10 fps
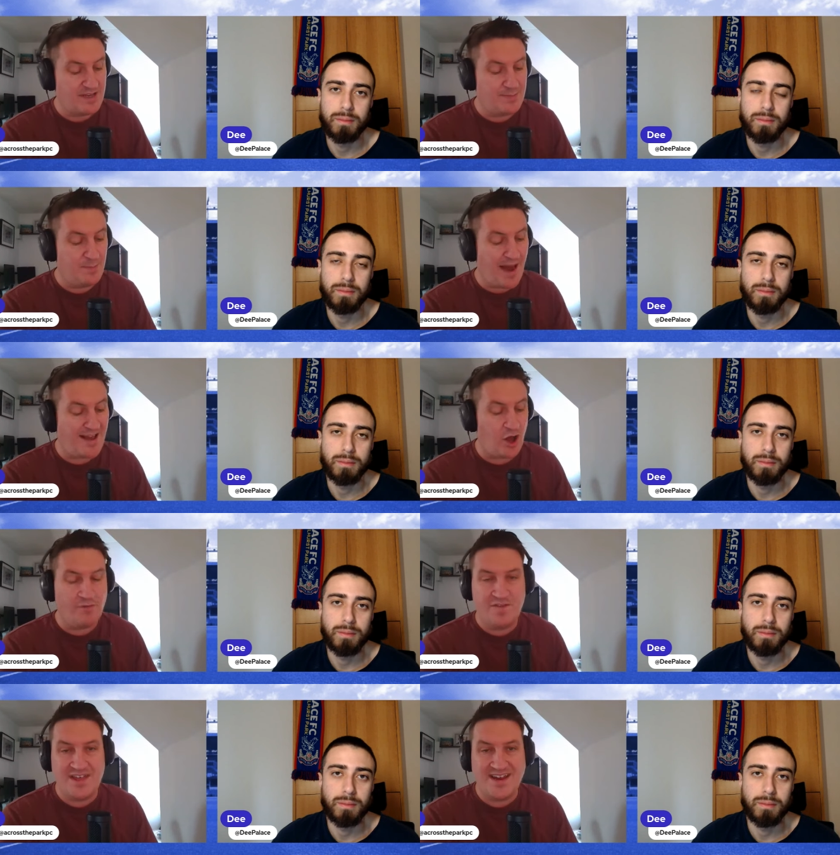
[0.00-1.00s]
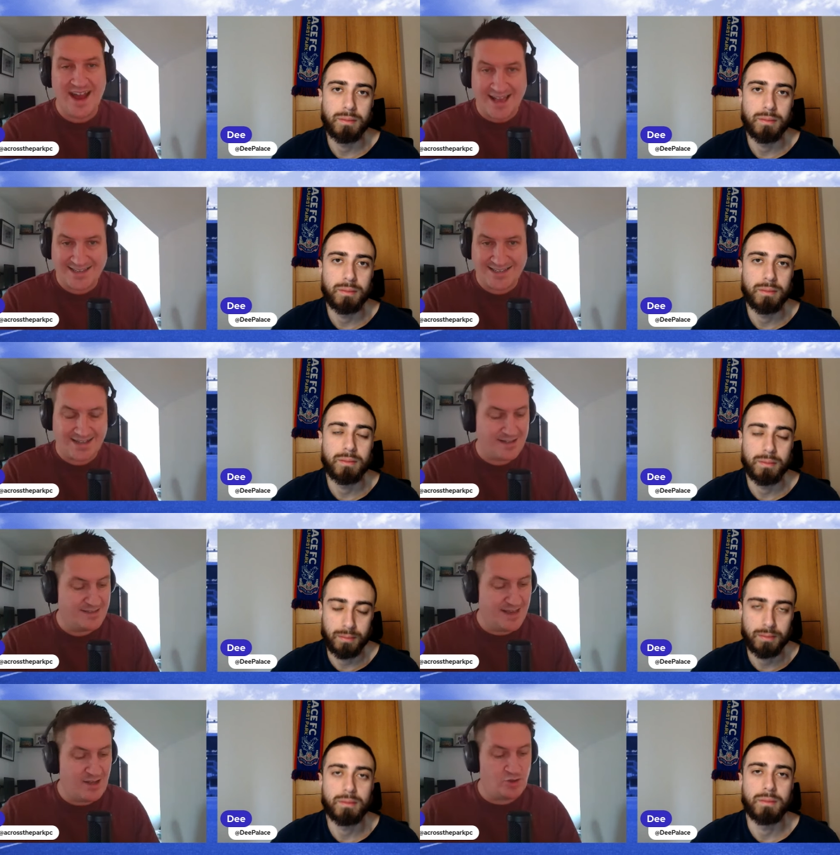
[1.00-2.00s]
Speaker 1: is Back of the Nest.
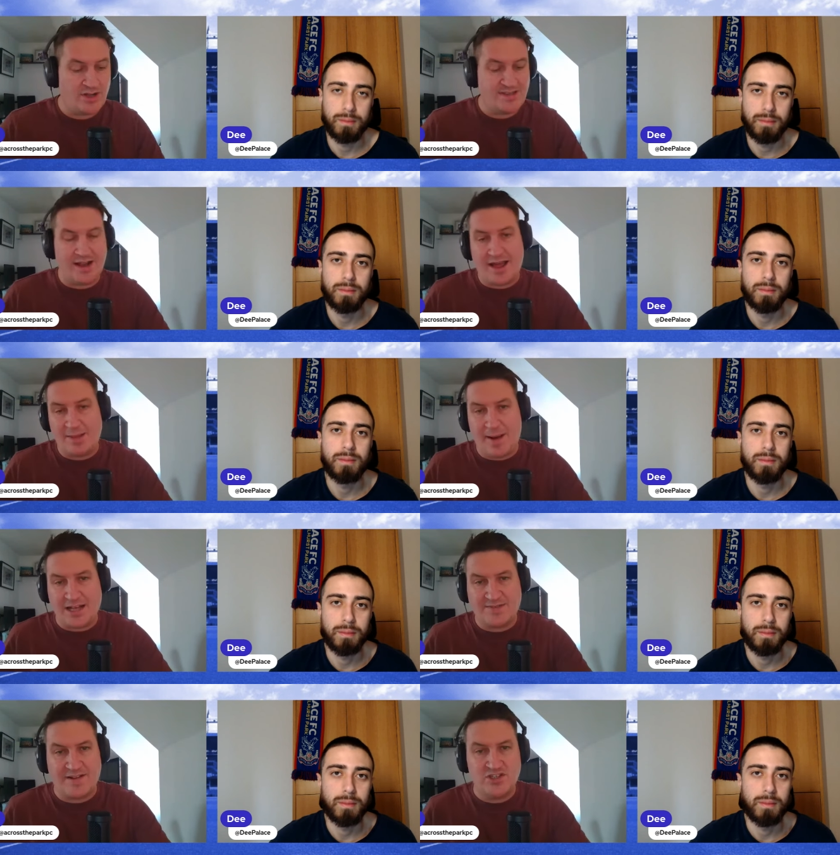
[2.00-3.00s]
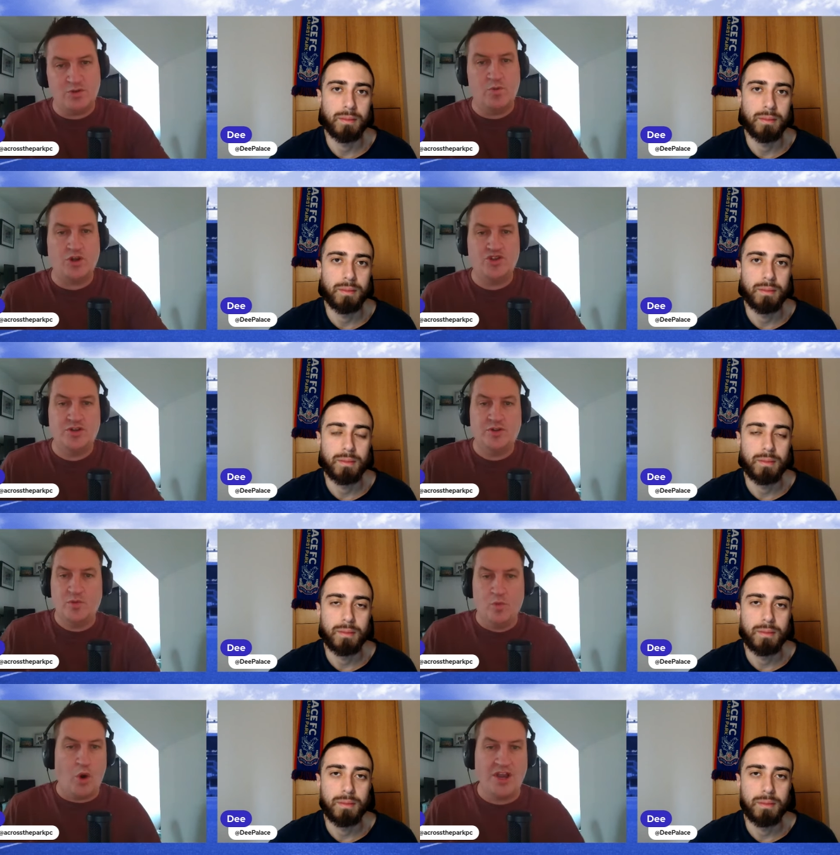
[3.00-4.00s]
D, do you want to tell any Palace fans who are watching
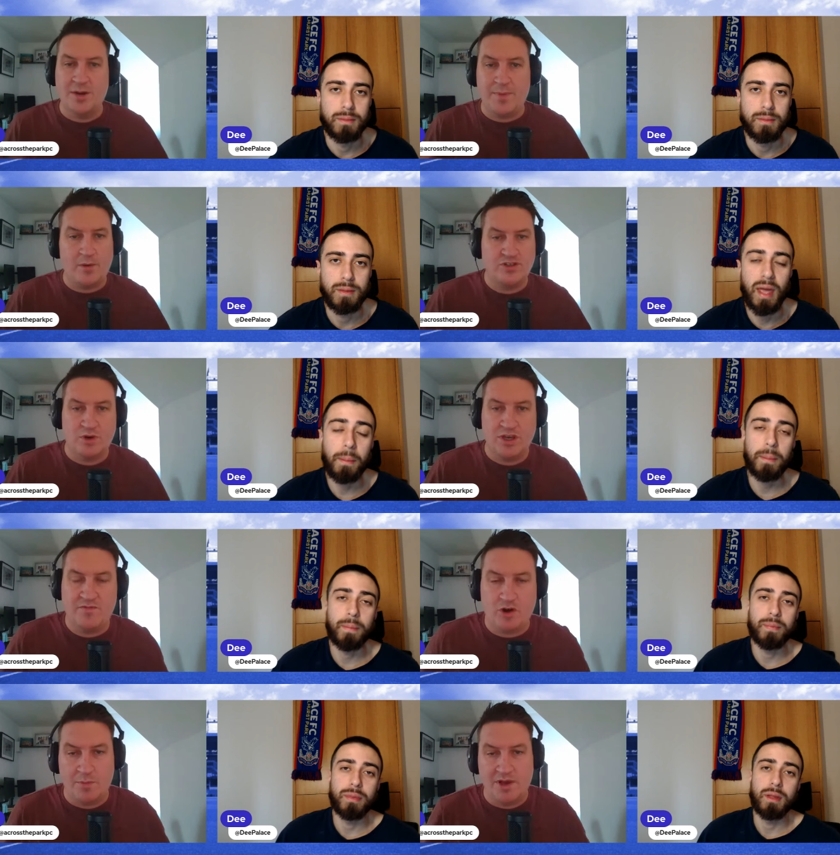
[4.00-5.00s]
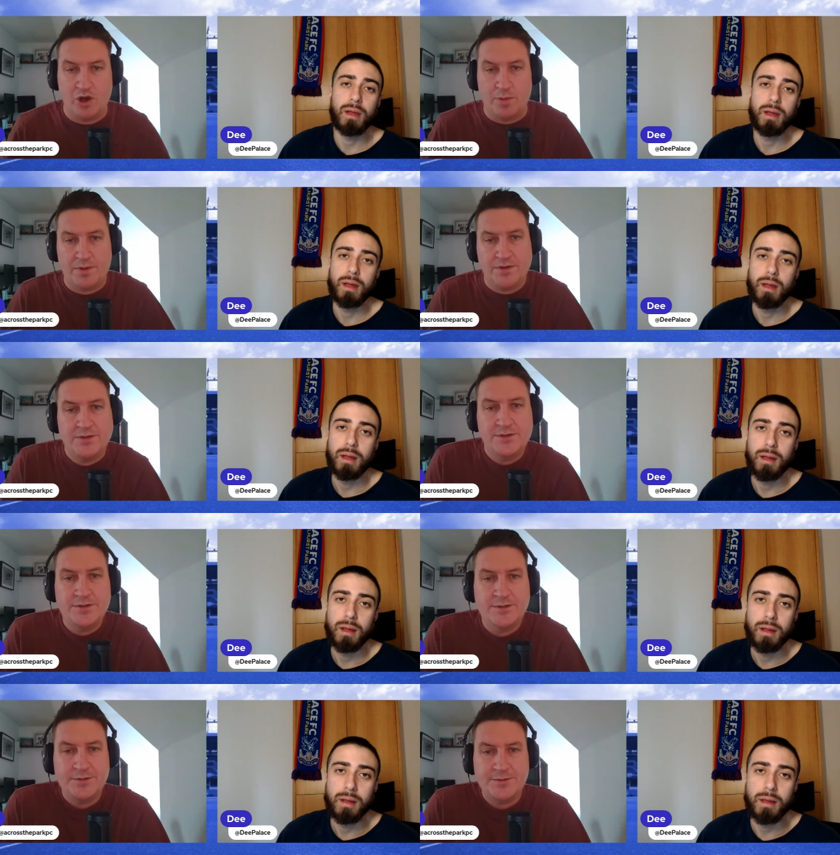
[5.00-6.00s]
what you're about, yeah. what you've got coming up.
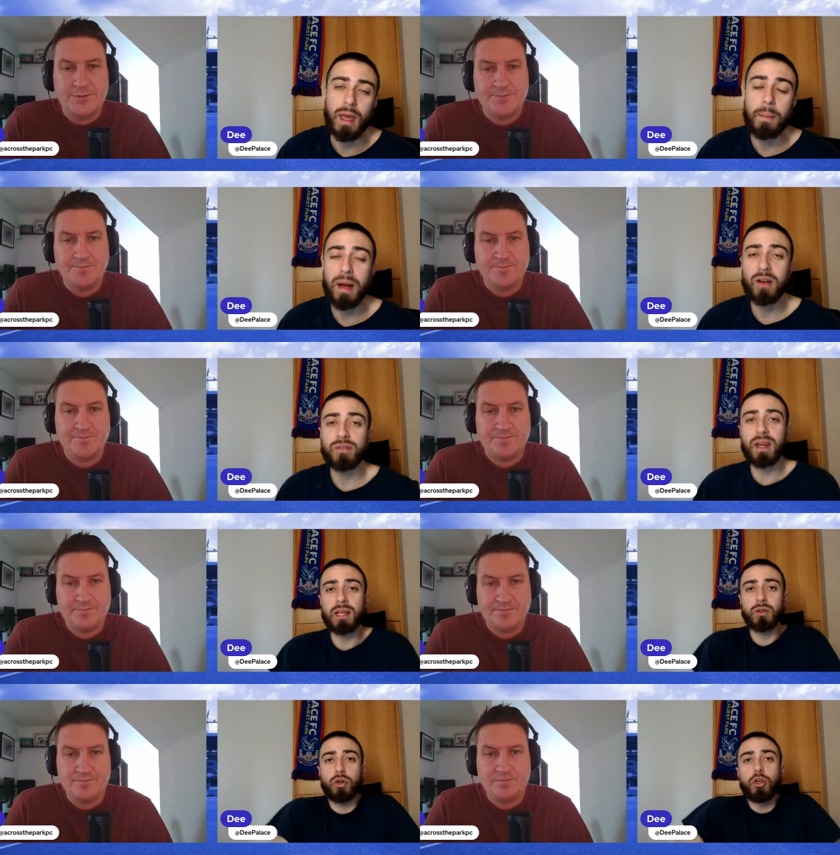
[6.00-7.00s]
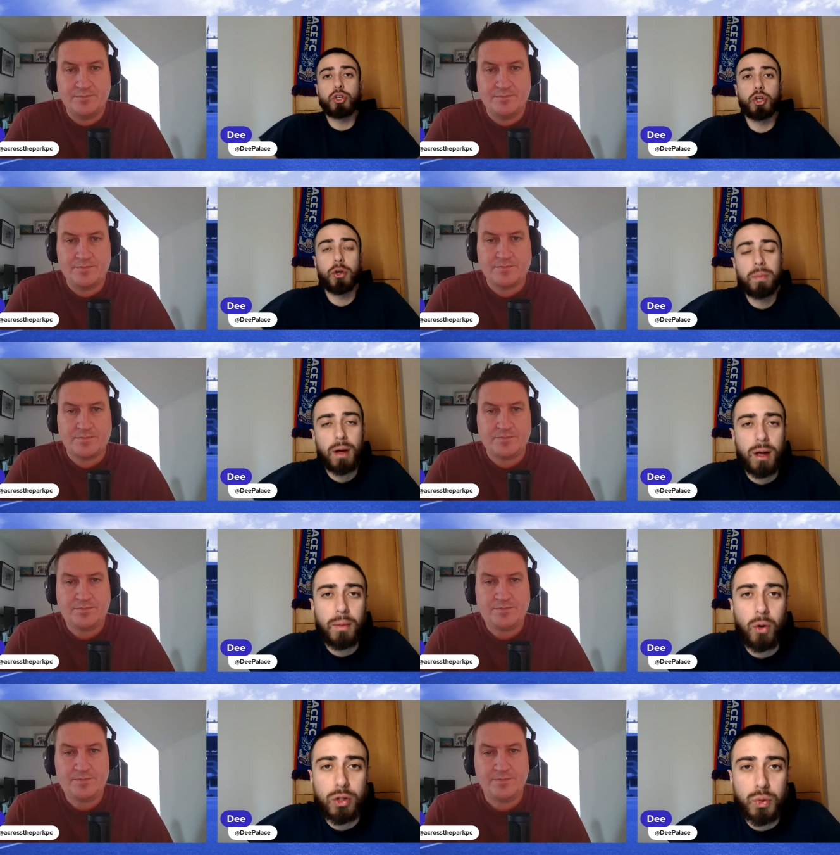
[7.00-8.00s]
Speaker 2: Yeah, back of the nest on YouTube,
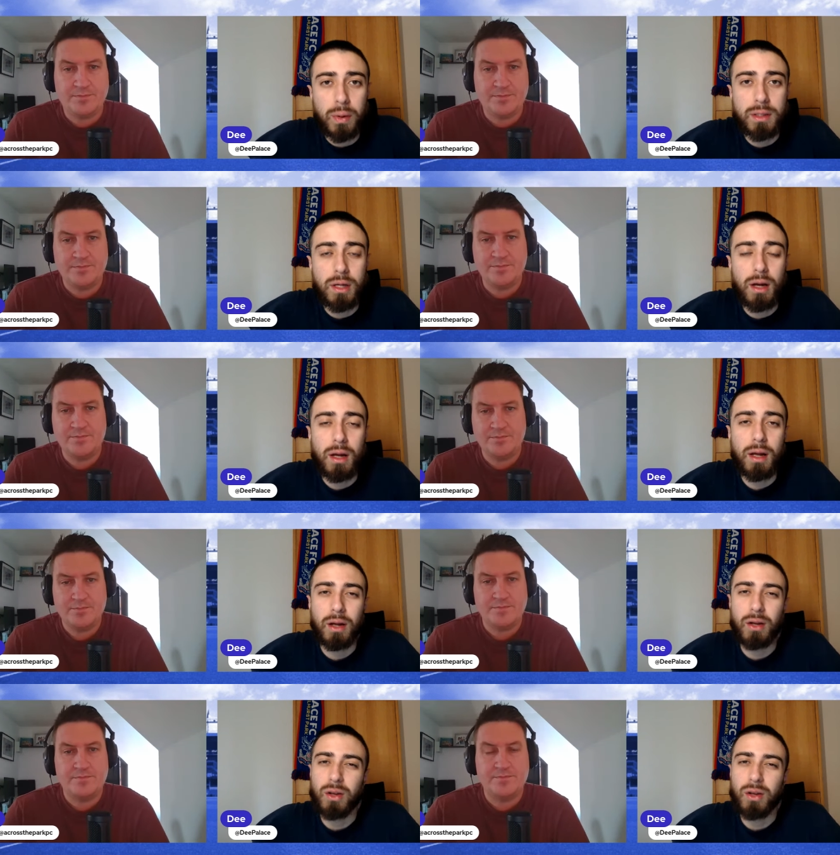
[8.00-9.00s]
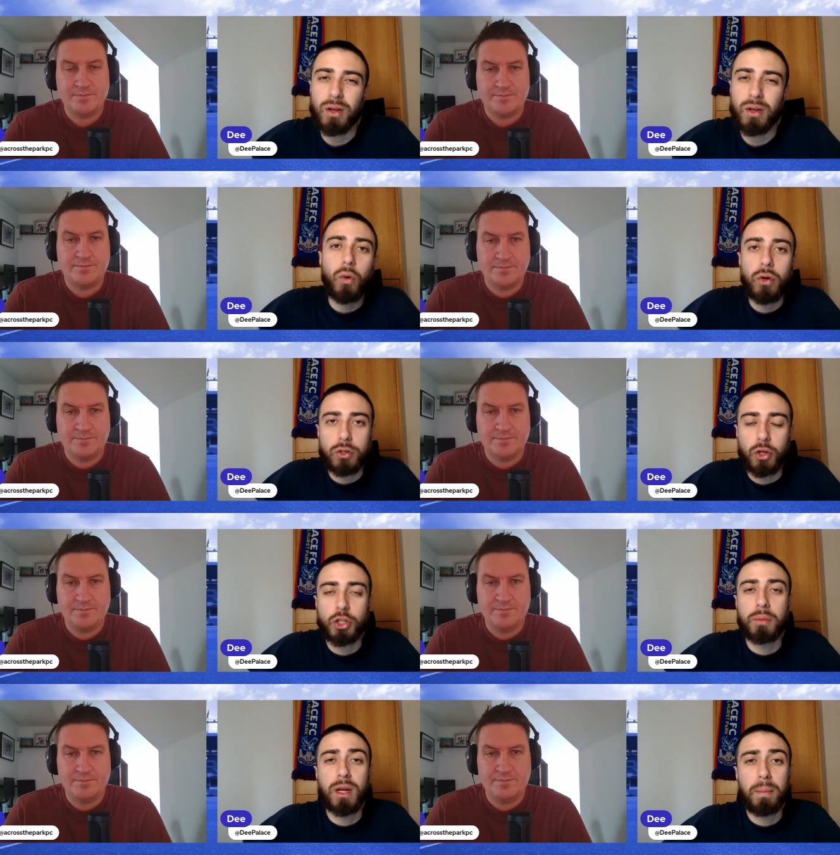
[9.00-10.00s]
um, on Twitter, uh, all the all your
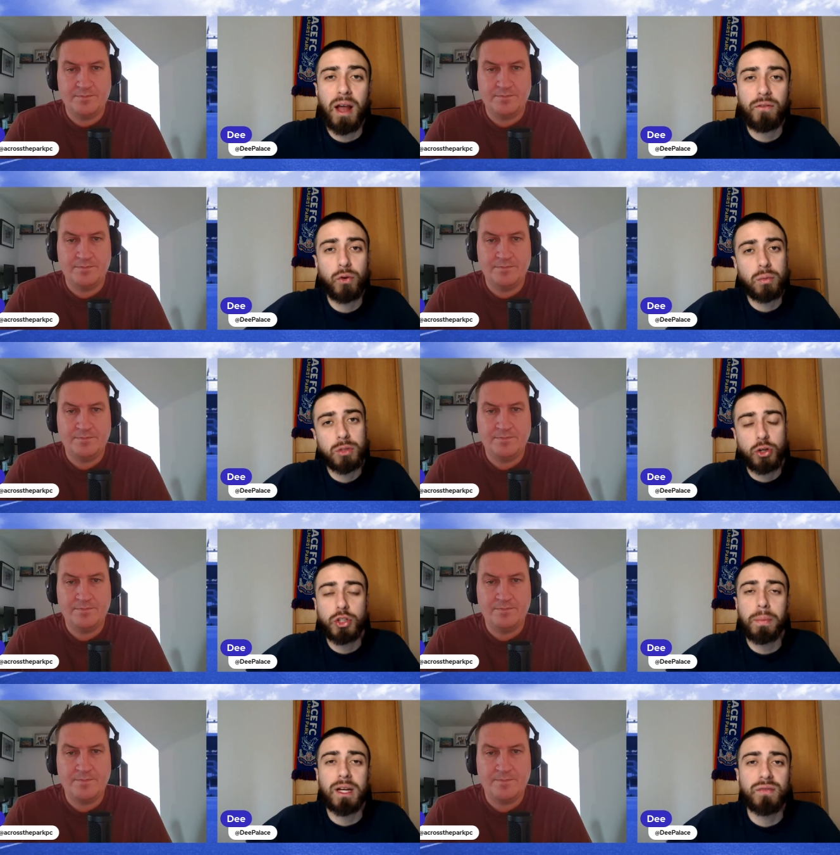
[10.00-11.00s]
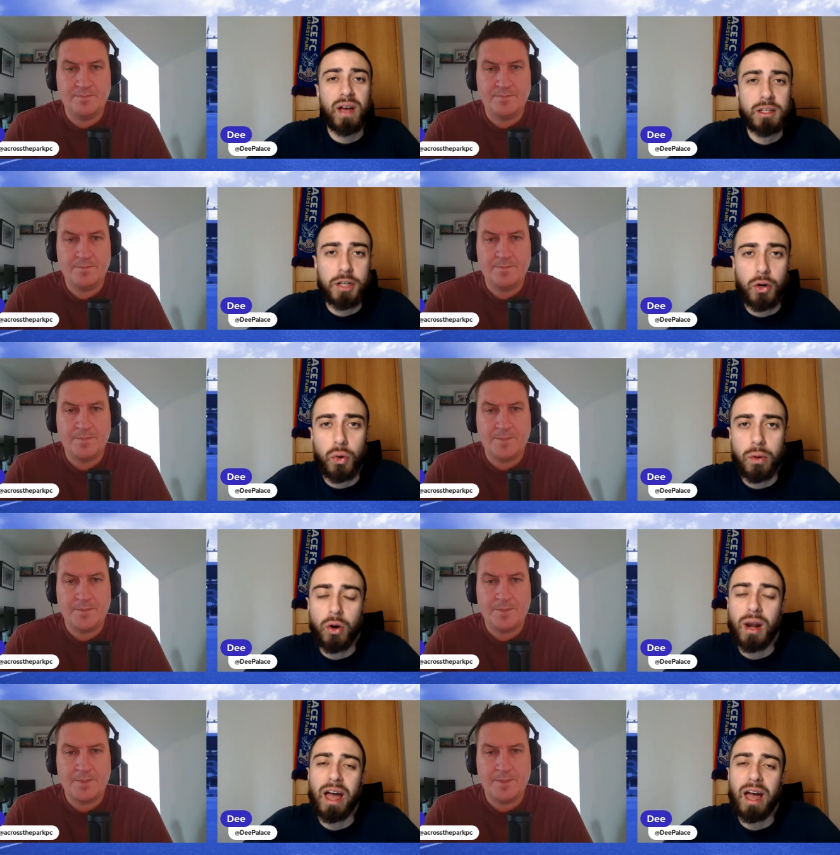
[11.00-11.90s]
social media platforms. Crystal Palace fan channel. We've got